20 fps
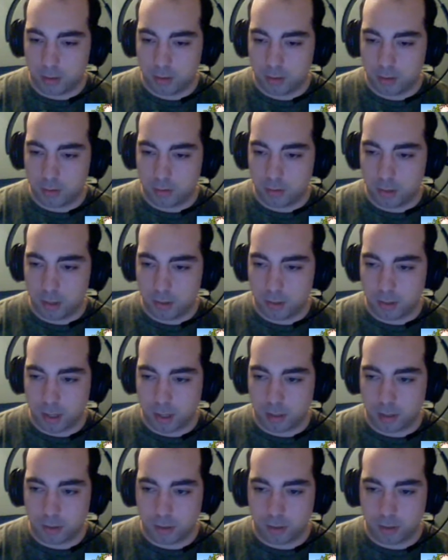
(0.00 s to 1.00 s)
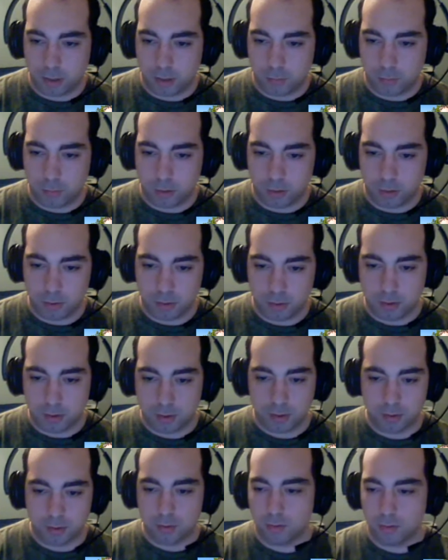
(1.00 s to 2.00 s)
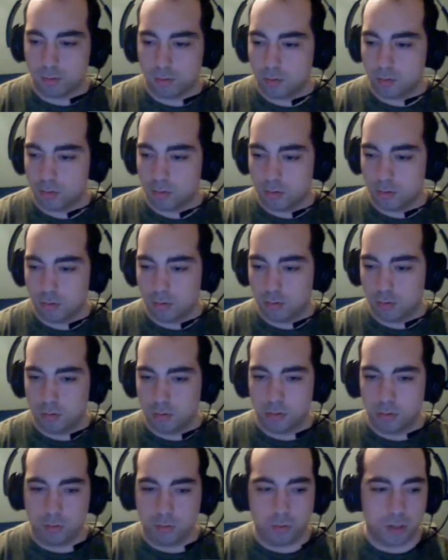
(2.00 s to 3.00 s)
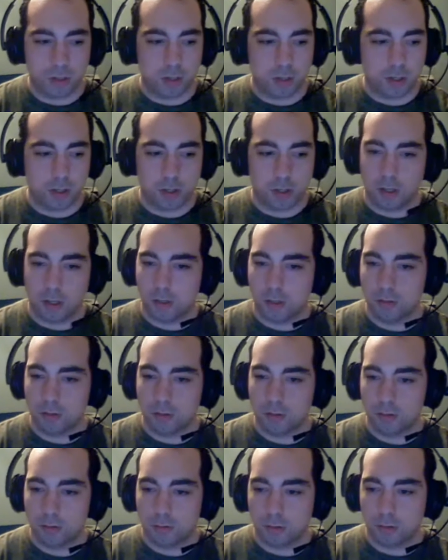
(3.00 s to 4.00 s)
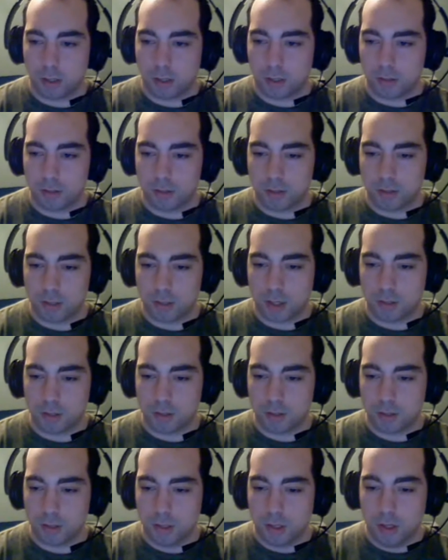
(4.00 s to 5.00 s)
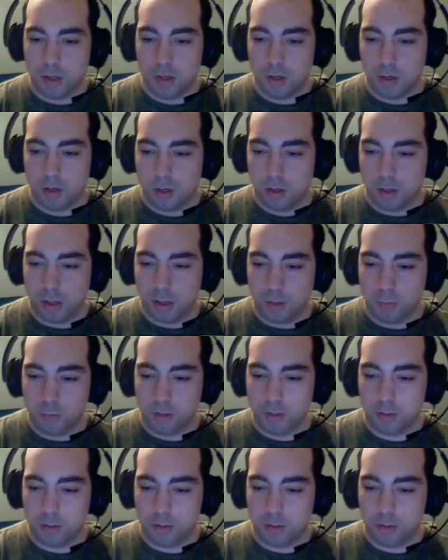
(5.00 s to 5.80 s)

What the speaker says: exactly. That was what I had sent. He was.